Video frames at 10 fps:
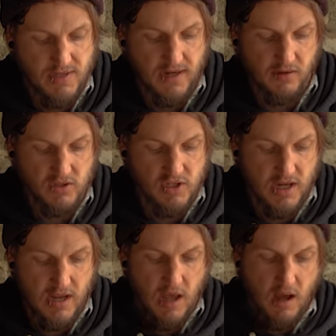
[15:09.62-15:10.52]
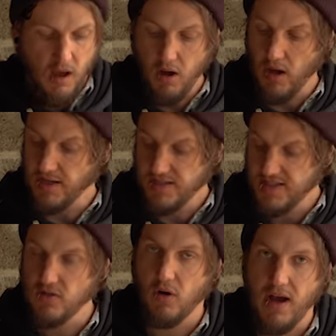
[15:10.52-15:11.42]
technology, I
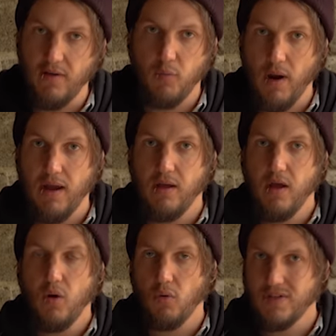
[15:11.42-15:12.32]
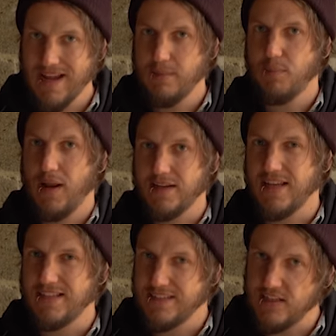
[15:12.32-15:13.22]
did not have wet or damp legs.
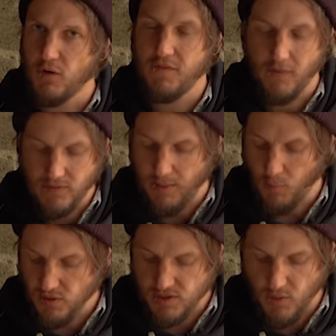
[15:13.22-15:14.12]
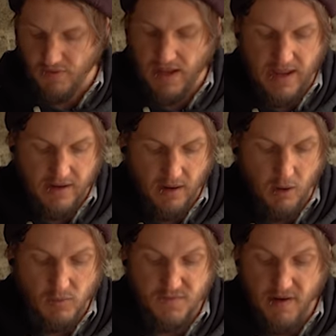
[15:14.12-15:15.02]
They did not feel damp whatsoever, and I
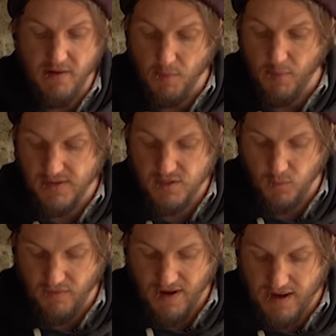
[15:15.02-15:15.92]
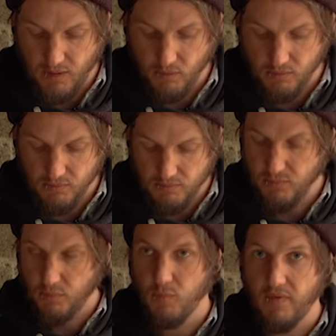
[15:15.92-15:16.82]
was very impressed with how
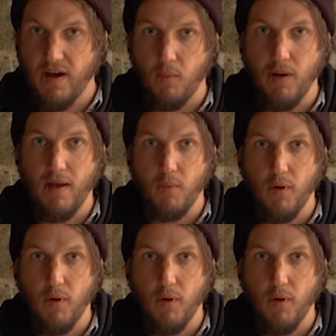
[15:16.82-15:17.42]
with how well that